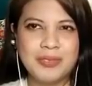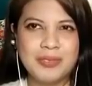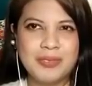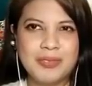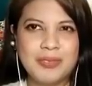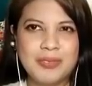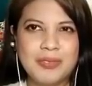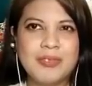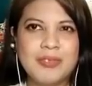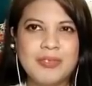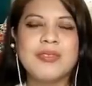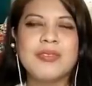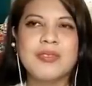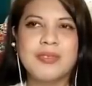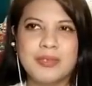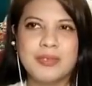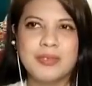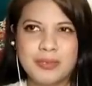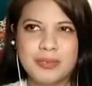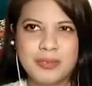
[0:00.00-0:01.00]

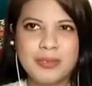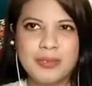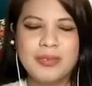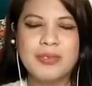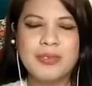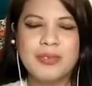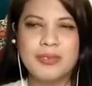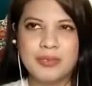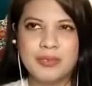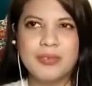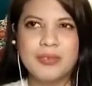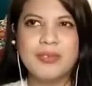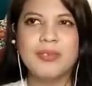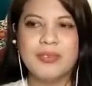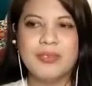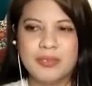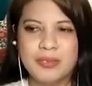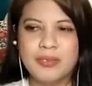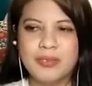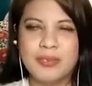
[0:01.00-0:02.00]

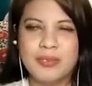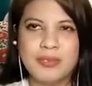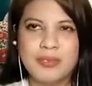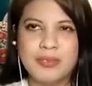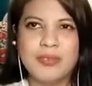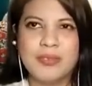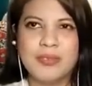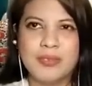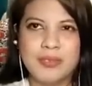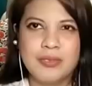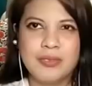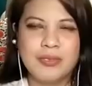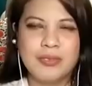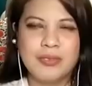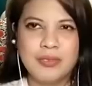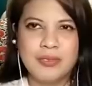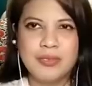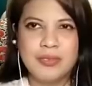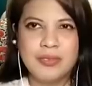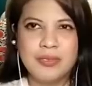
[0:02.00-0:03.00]

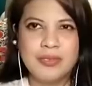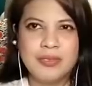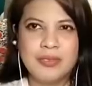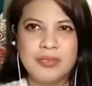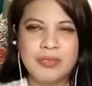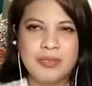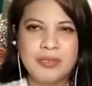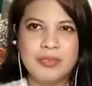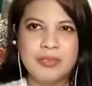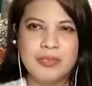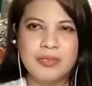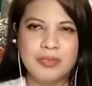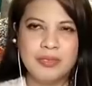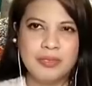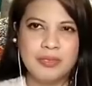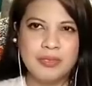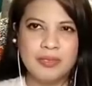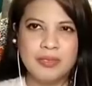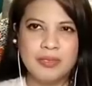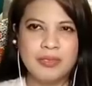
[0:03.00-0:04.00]

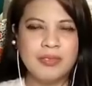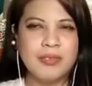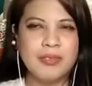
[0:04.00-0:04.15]
The person shown says nothing.